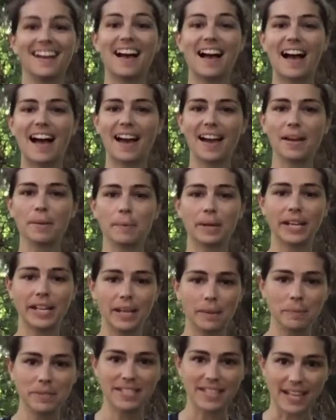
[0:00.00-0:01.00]
Hi, my
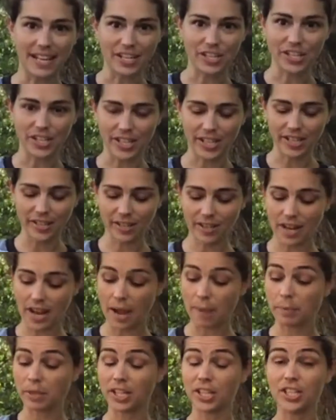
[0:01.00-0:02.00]
name is Ashley. I'm
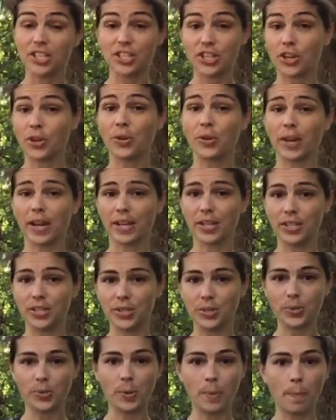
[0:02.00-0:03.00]
going to show you how to
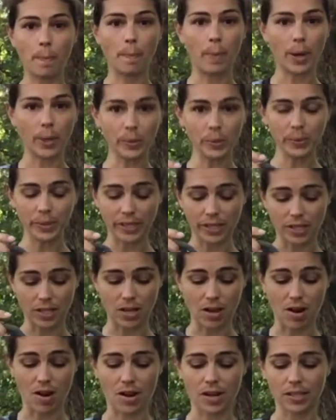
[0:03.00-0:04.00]
do the bowline knot.
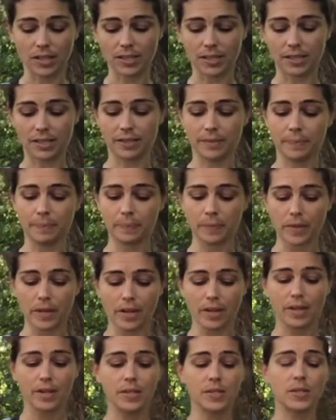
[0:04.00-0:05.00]

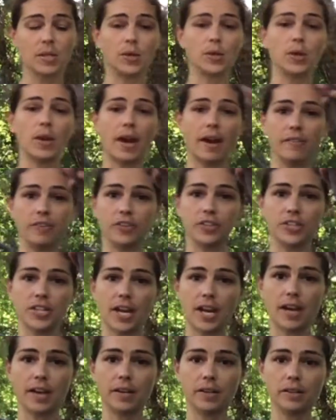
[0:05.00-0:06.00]
So you have your
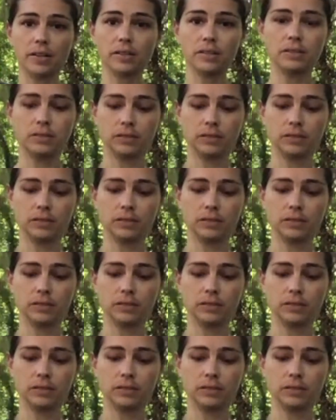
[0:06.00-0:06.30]
tail.